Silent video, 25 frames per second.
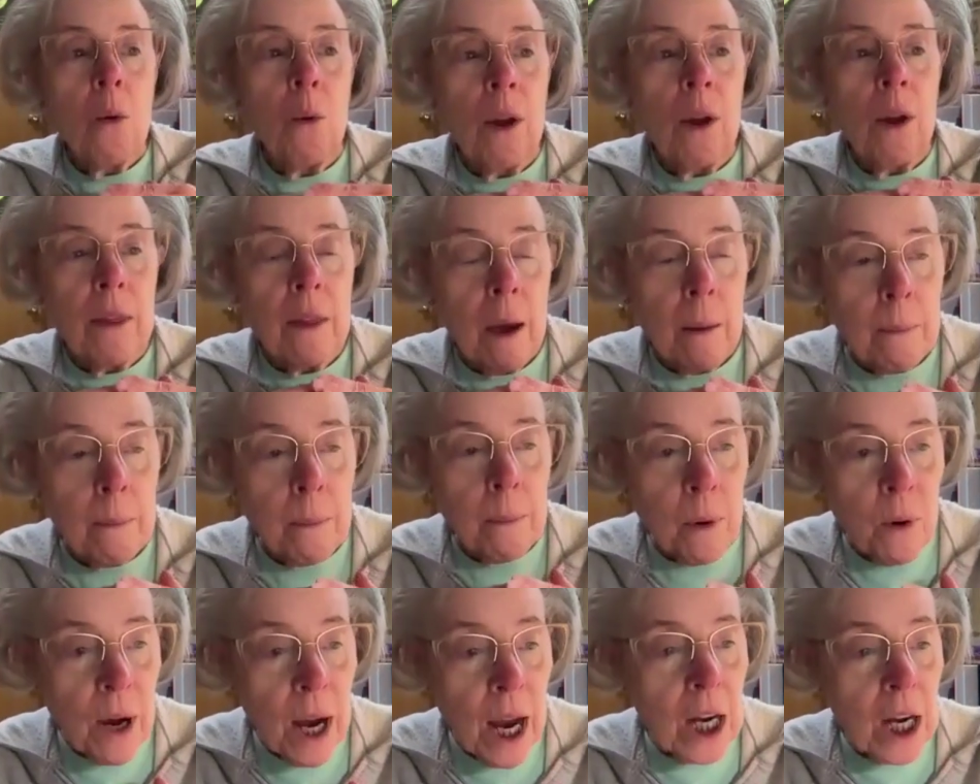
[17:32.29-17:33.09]
when the
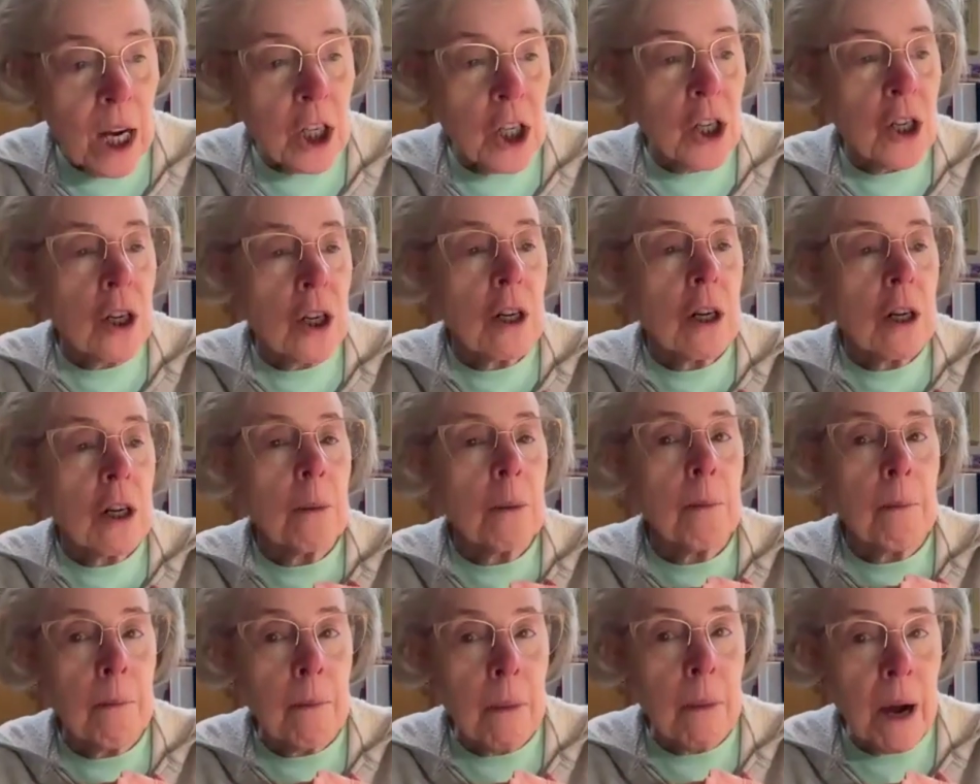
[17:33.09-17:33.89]

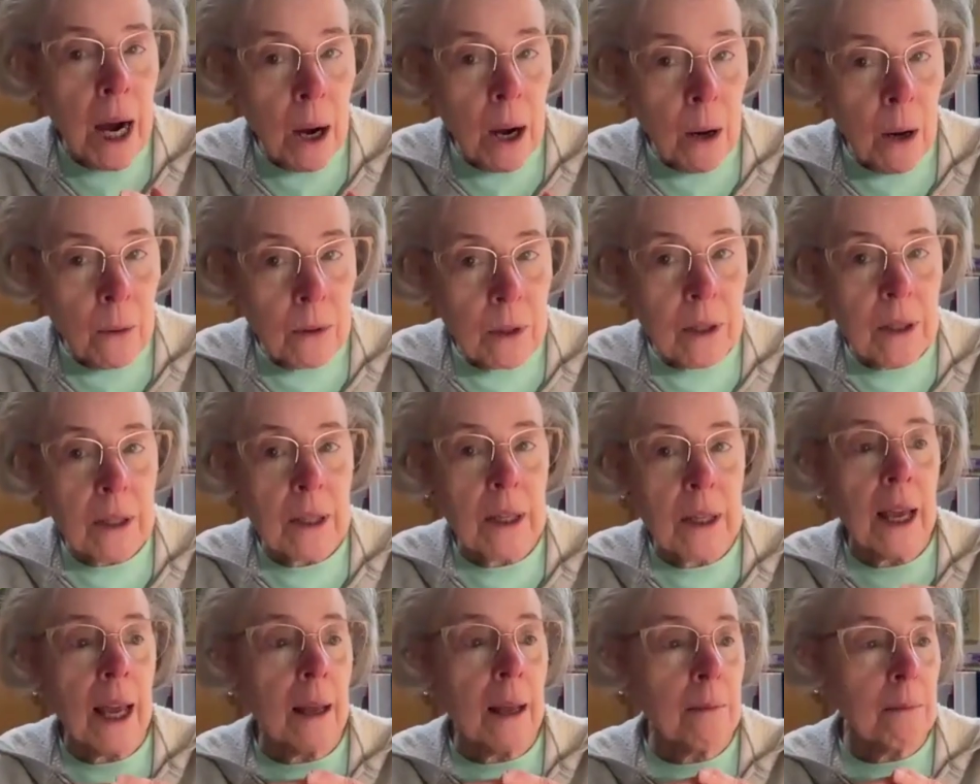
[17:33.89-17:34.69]
pressure
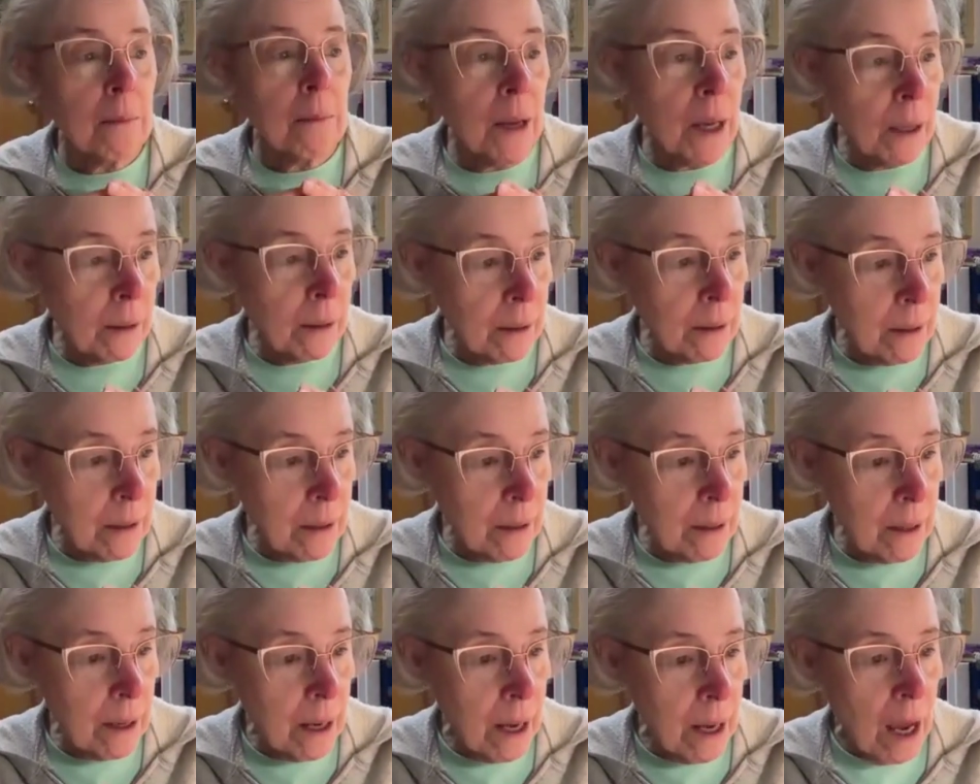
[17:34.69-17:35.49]
mounts and
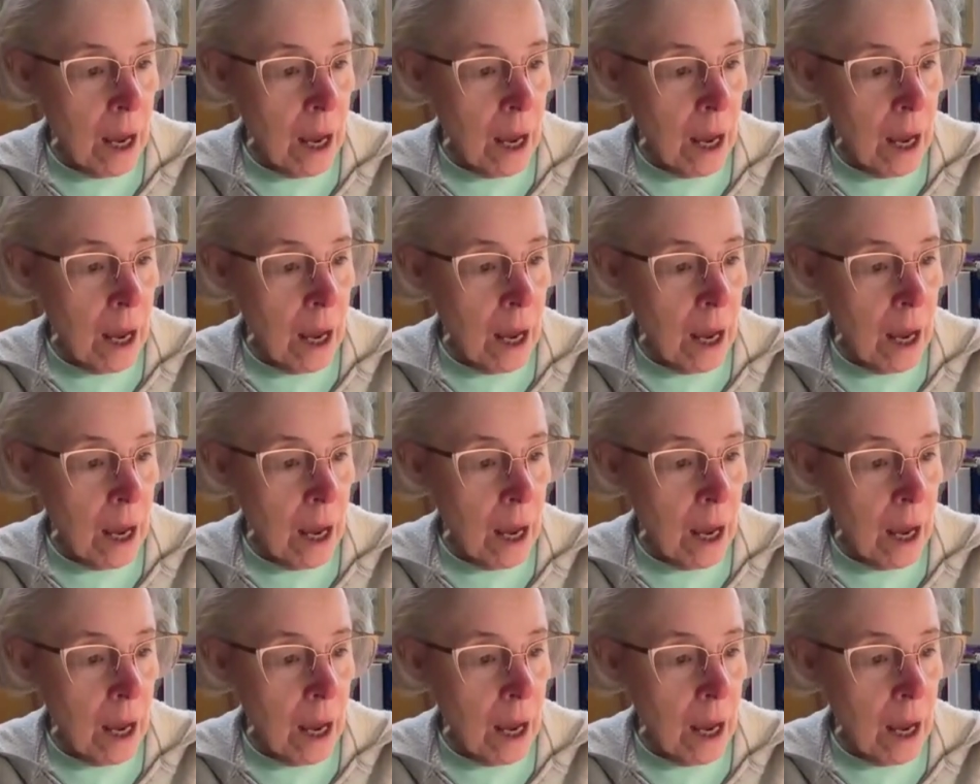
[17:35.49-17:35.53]
builds.